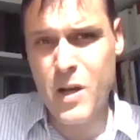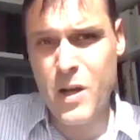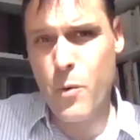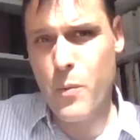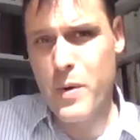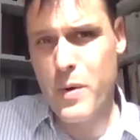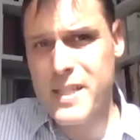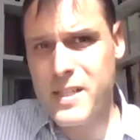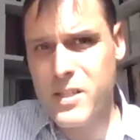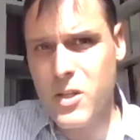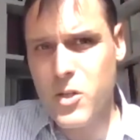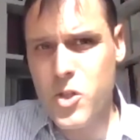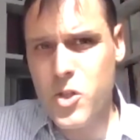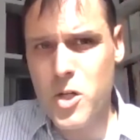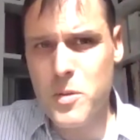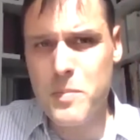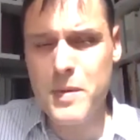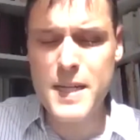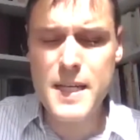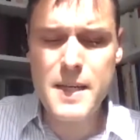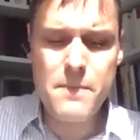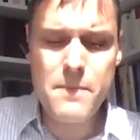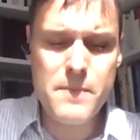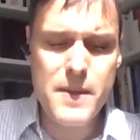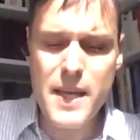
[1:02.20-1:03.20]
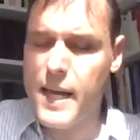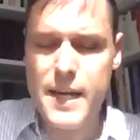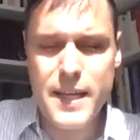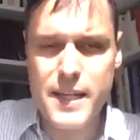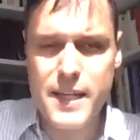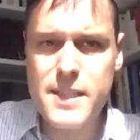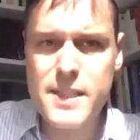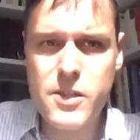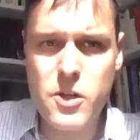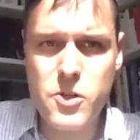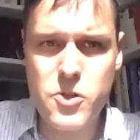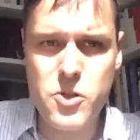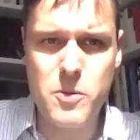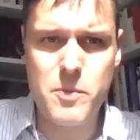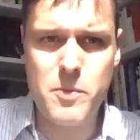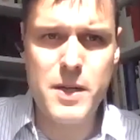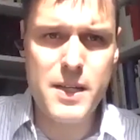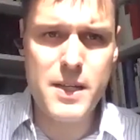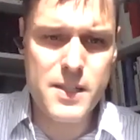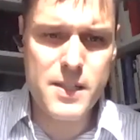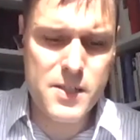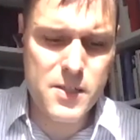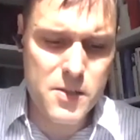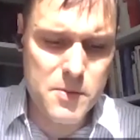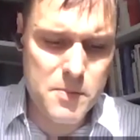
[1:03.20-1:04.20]
Western Germany, Eastern
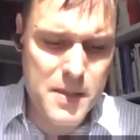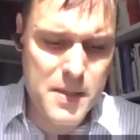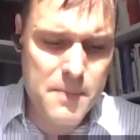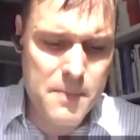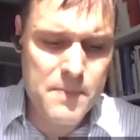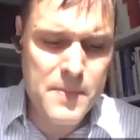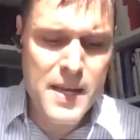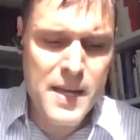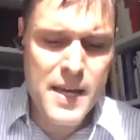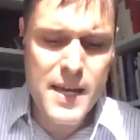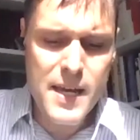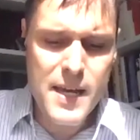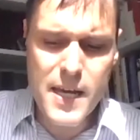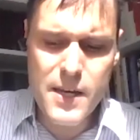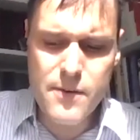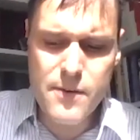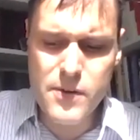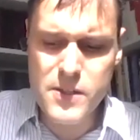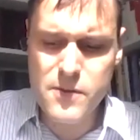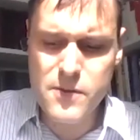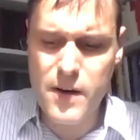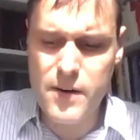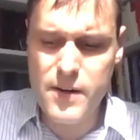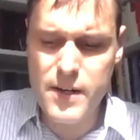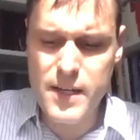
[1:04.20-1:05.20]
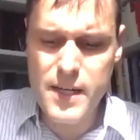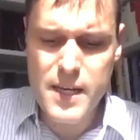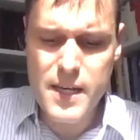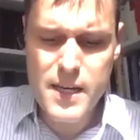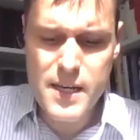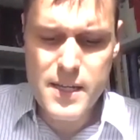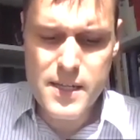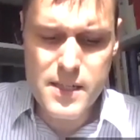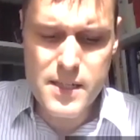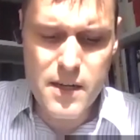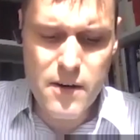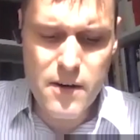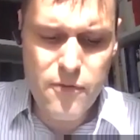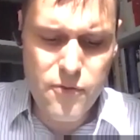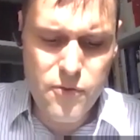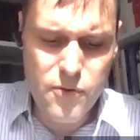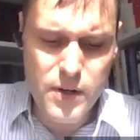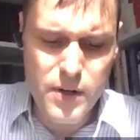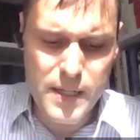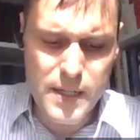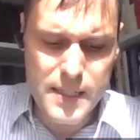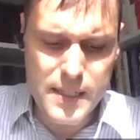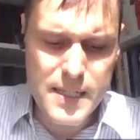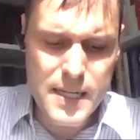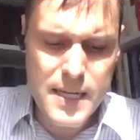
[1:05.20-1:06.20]
Germany, excuse me, it was very
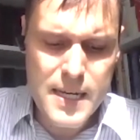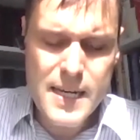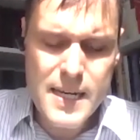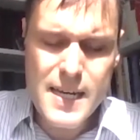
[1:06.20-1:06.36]
different.